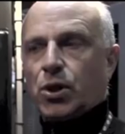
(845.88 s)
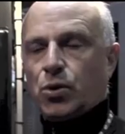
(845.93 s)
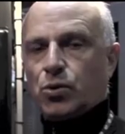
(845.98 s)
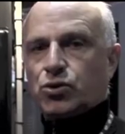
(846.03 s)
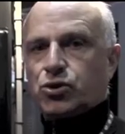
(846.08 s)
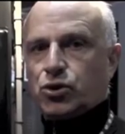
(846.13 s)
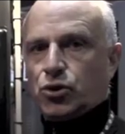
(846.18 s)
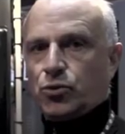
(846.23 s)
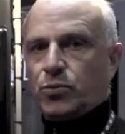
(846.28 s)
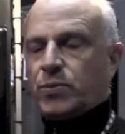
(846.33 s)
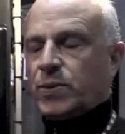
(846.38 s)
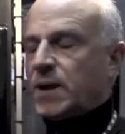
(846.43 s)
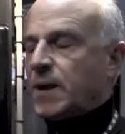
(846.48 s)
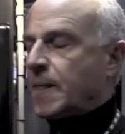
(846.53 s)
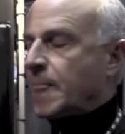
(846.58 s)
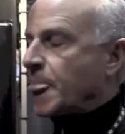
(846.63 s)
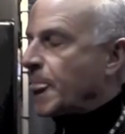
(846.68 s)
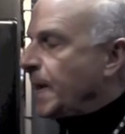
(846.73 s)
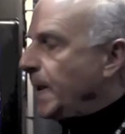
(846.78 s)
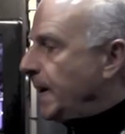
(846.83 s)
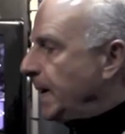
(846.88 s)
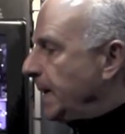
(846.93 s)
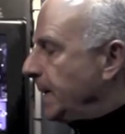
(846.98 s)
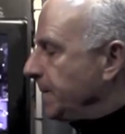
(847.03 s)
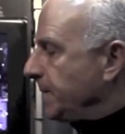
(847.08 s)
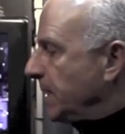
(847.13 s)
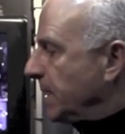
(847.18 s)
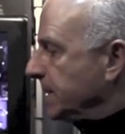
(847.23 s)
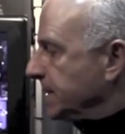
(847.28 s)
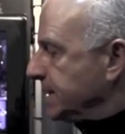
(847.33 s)
closed loop uh,
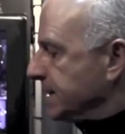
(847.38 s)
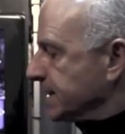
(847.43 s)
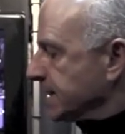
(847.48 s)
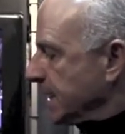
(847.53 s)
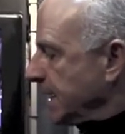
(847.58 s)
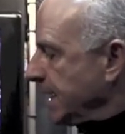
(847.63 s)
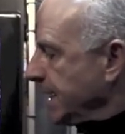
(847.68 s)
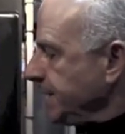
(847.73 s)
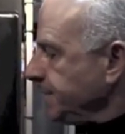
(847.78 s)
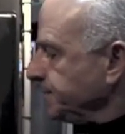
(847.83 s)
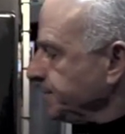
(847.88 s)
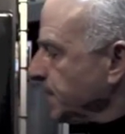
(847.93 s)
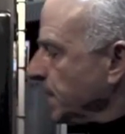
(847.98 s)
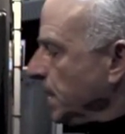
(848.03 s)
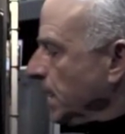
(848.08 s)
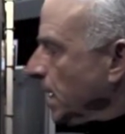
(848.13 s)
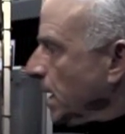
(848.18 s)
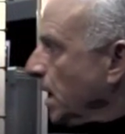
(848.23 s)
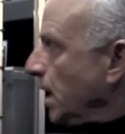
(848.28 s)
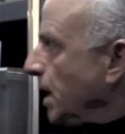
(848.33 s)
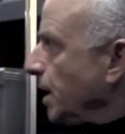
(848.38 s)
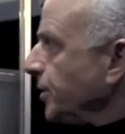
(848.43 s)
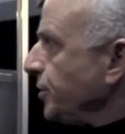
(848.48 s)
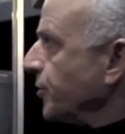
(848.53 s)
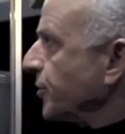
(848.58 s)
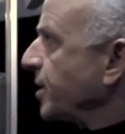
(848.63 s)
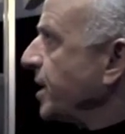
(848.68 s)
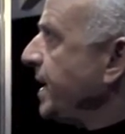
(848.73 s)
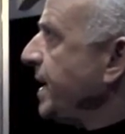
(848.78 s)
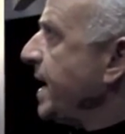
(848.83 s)
uh, design. Uh,
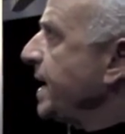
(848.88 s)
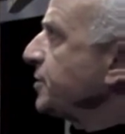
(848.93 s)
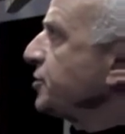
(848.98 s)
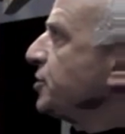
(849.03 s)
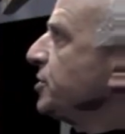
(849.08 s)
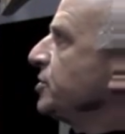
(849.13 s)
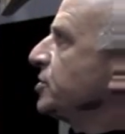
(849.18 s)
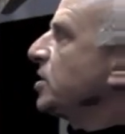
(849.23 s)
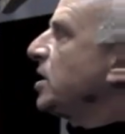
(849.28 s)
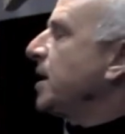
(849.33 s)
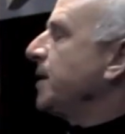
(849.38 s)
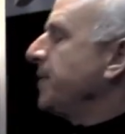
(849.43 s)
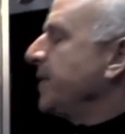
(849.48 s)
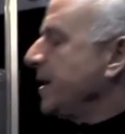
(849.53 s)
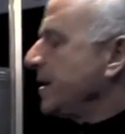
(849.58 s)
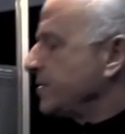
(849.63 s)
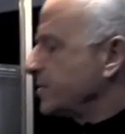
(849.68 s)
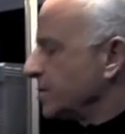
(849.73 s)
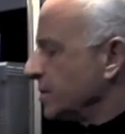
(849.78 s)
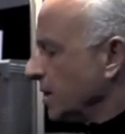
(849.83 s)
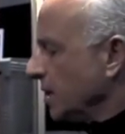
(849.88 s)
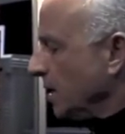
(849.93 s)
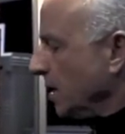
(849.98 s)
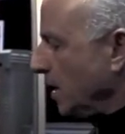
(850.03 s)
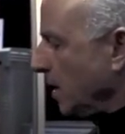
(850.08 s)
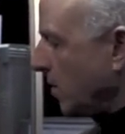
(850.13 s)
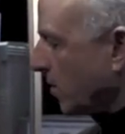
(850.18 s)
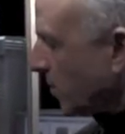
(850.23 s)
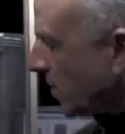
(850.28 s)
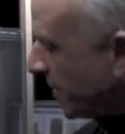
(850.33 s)
your connections on this
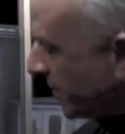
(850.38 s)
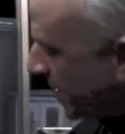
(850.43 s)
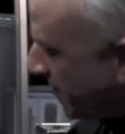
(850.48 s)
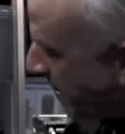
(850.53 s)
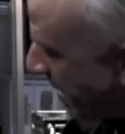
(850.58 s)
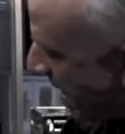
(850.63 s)
are on the